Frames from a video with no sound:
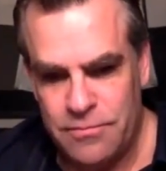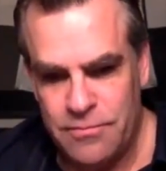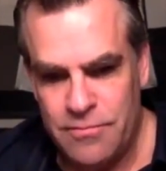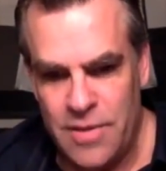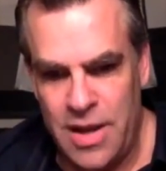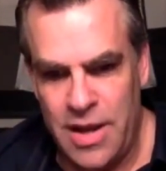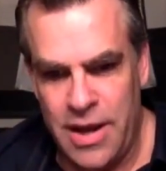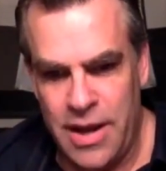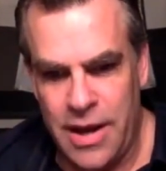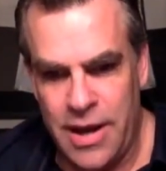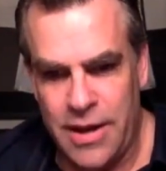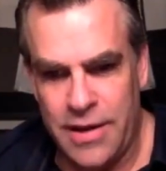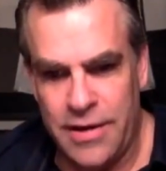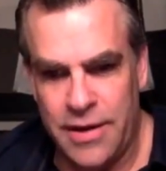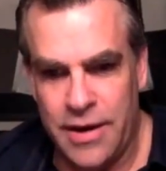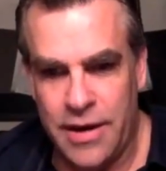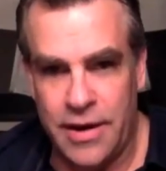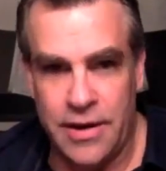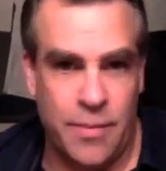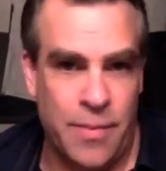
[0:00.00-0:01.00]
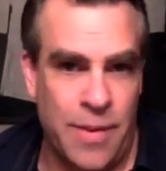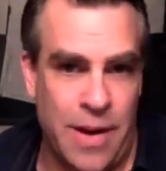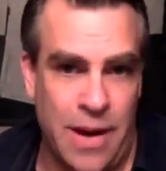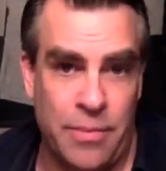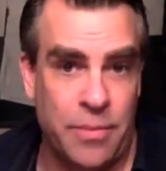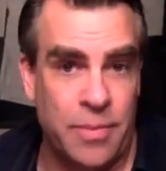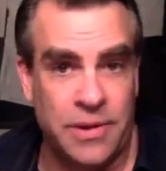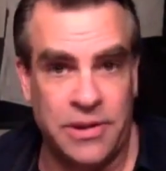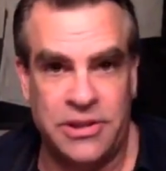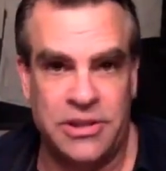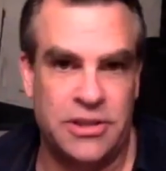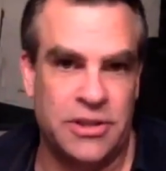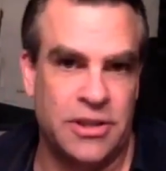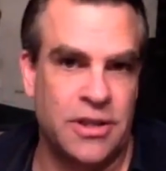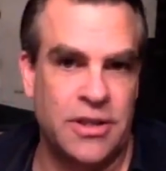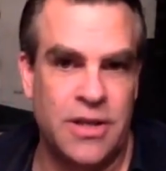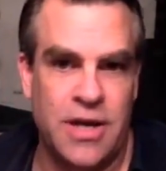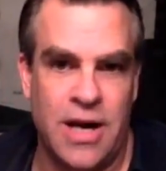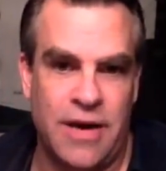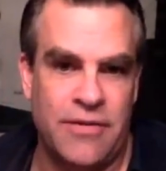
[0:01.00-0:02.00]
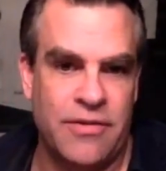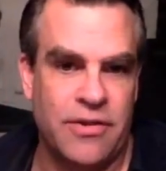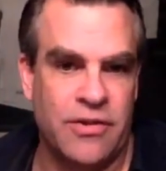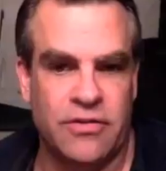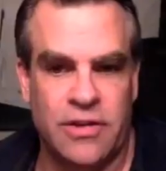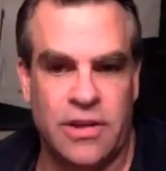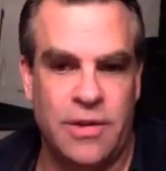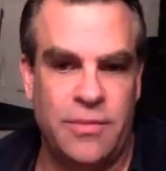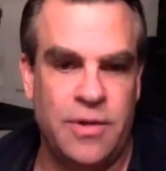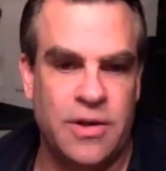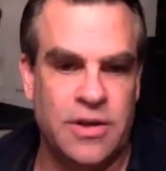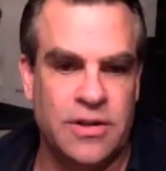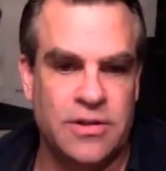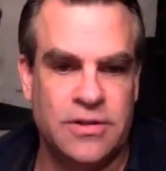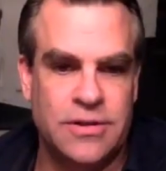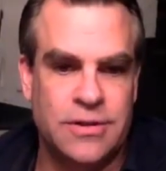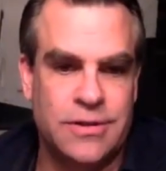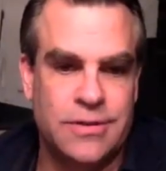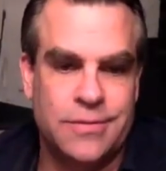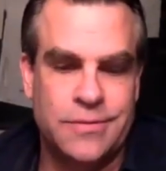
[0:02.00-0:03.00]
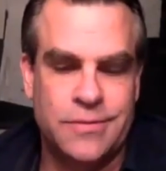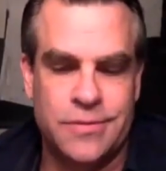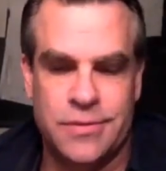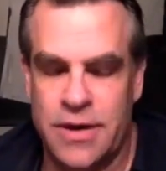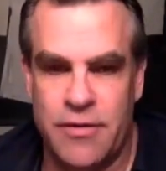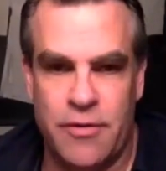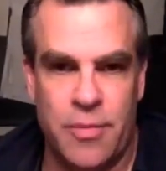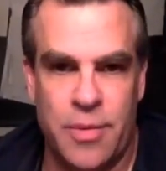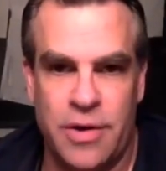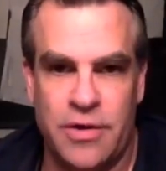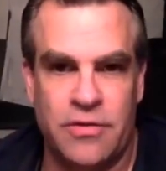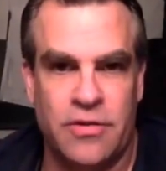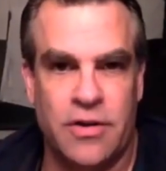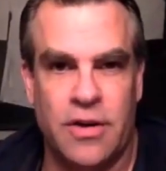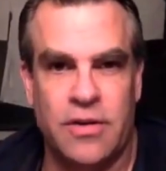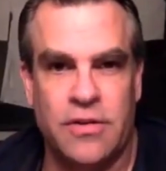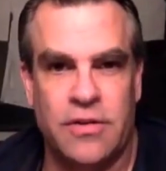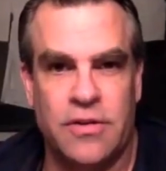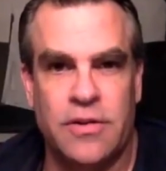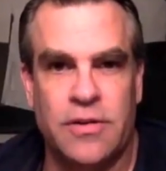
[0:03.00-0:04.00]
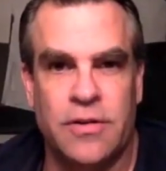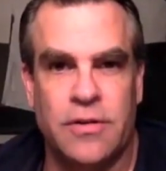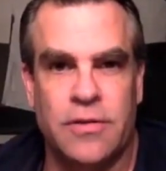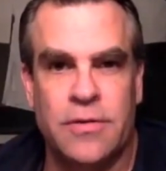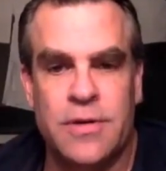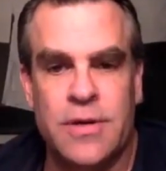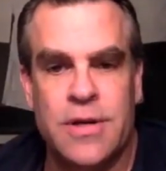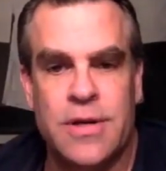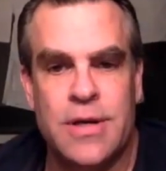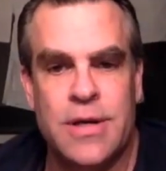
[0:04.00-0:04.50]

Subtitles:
And you probably should, obviously, because it's what everybody's going to do.